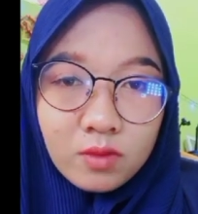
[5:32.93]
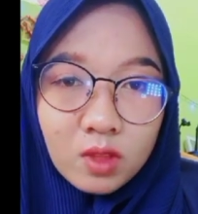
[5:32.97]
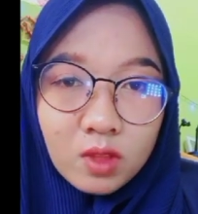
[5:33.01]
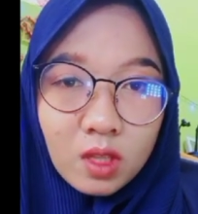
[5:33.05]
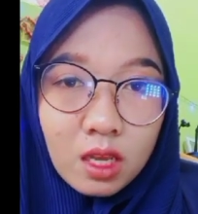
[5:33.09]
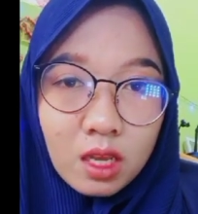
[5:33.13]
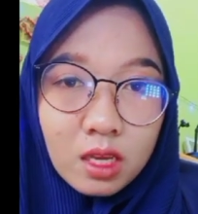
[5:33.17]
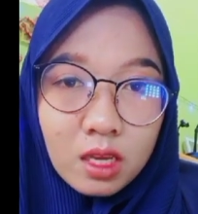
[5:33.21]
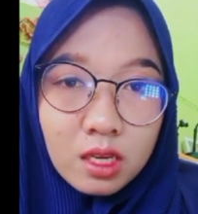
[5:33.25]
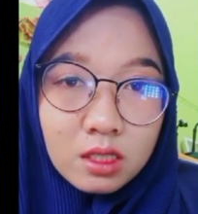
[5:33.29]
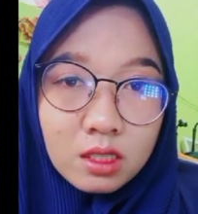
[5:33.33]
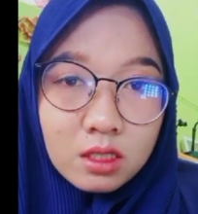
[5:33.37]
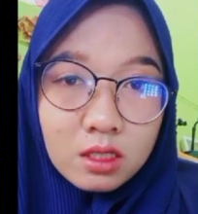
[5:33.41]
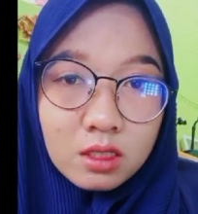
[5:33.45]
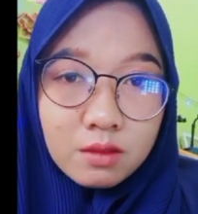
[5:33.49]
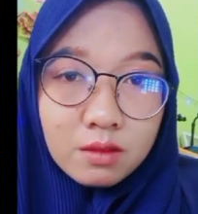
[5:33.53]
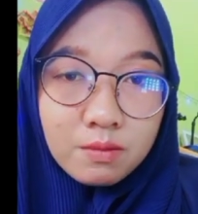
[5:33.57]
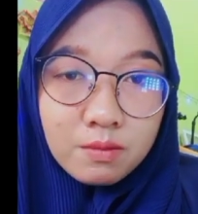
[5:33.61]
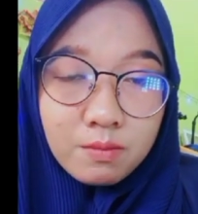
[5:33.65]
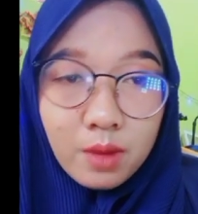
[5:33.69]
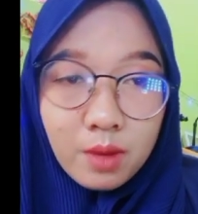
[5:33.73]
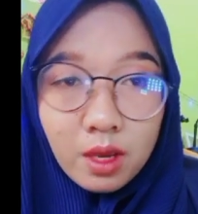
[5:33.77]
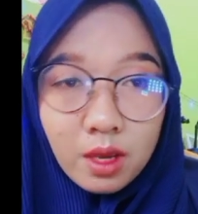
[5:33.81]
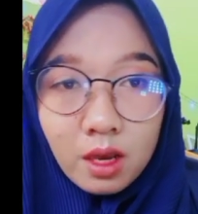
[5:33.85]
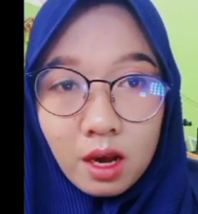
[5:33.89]
It's
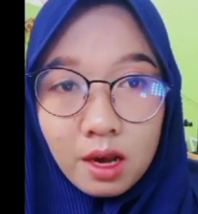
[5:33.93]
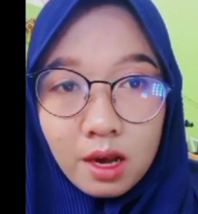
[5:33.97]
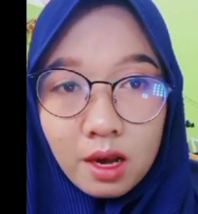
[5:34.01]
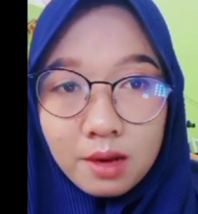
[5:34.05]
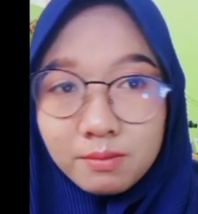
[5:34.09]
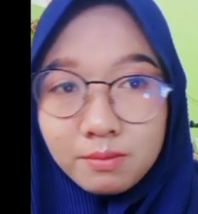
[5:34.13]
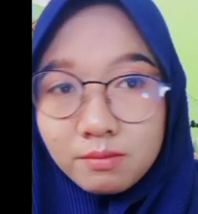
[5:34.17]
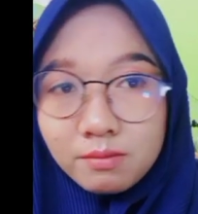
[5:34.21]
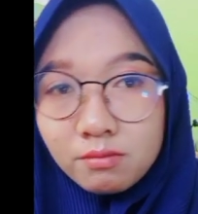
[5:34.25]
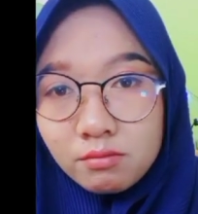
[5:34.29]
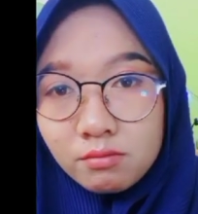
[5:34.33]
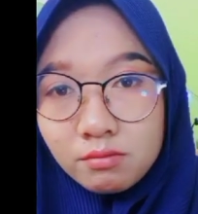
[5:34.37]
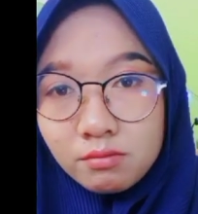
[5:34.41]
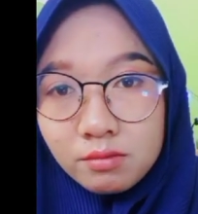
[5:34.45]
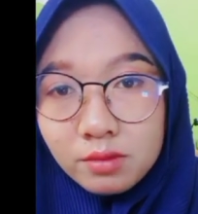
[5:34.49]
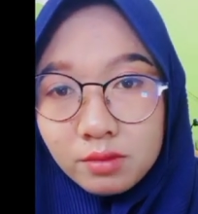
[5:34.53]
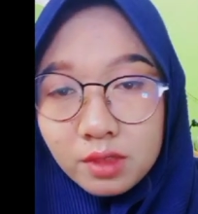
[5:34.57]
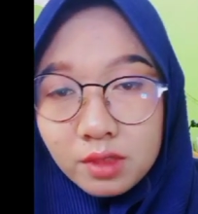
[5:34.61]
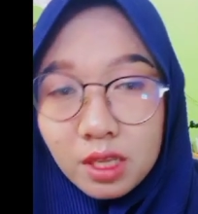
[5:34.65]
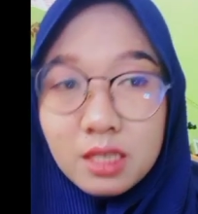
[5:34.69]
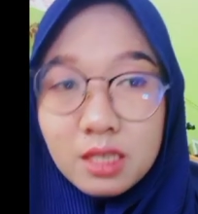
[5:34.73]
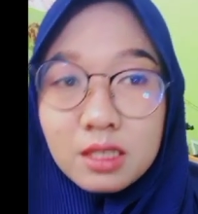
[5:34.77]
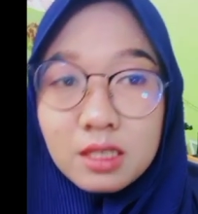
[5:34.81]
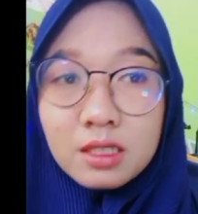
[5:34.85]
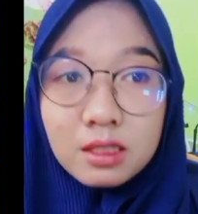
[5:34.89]
become
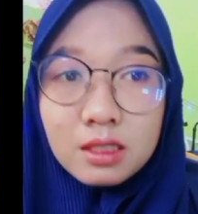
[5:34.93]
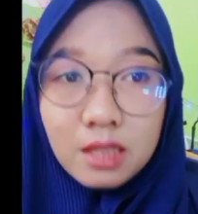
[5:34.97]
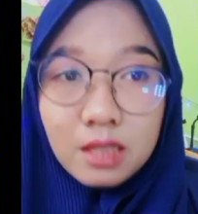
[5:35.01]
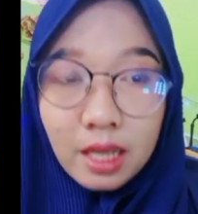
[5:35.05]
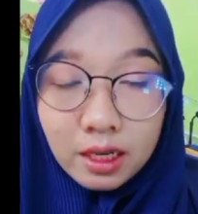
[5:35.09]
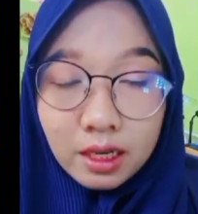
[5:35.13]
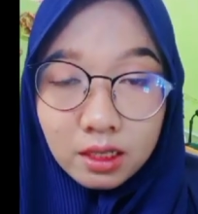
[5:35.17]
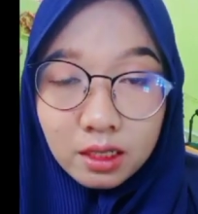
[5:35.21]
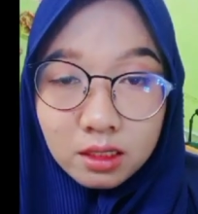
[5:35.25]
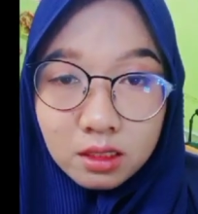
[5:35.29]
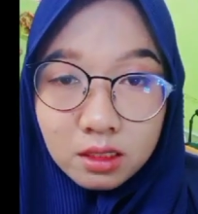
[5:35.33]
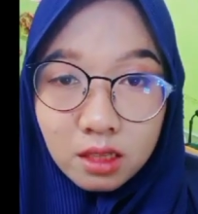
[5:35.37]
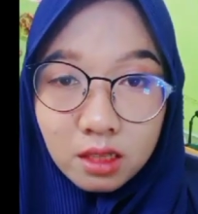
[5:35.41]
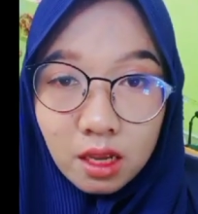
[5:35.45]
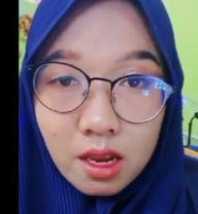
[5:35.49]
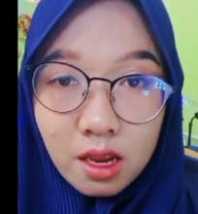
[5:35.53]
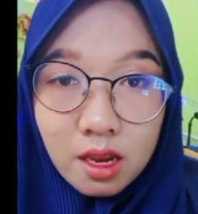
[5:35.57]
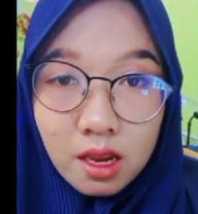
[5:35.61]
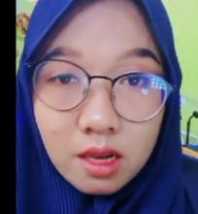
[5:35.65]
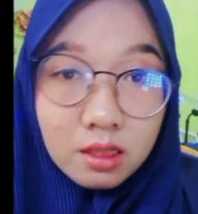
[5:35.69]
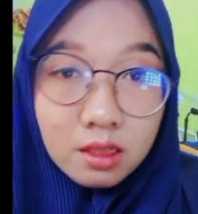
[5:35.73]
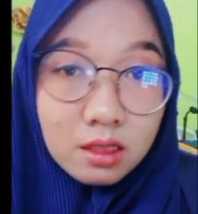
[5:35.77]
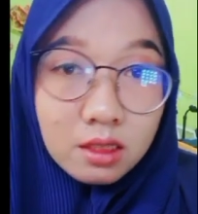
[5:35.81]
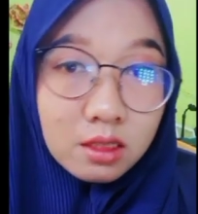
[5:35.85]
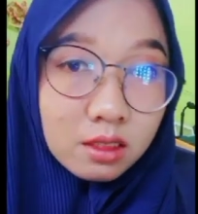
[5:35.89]
disliked.
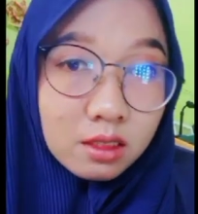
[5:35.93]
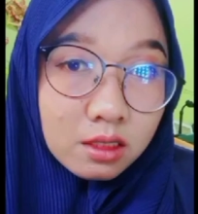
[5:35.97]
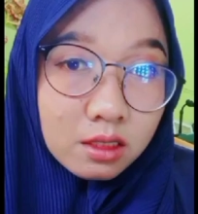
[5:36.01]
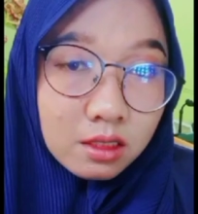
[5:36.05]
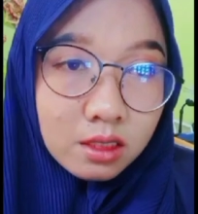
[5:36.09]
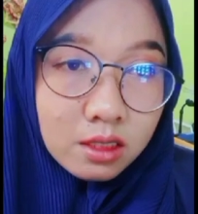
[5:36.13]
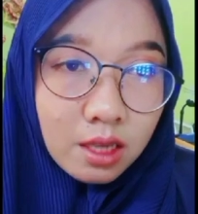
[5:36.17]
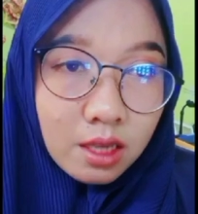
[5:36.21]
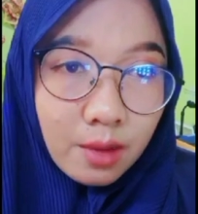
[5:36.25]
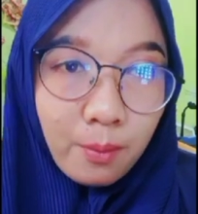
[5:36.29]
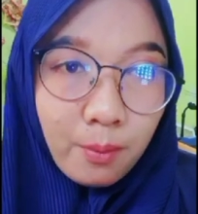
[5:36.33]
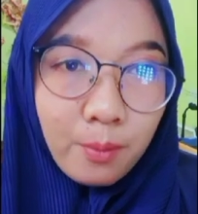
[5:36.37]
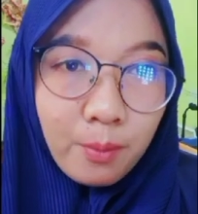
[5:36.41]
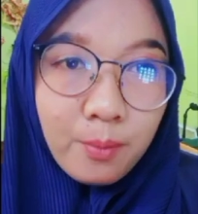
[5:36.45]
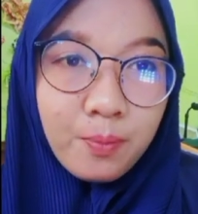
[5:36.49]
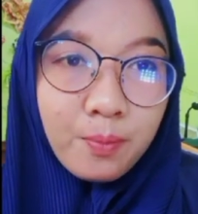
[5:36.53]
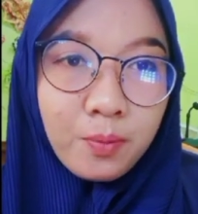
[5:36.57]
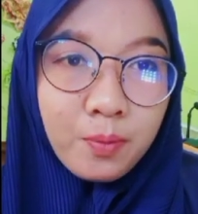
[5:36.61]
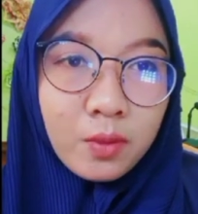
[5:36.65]
It's stem.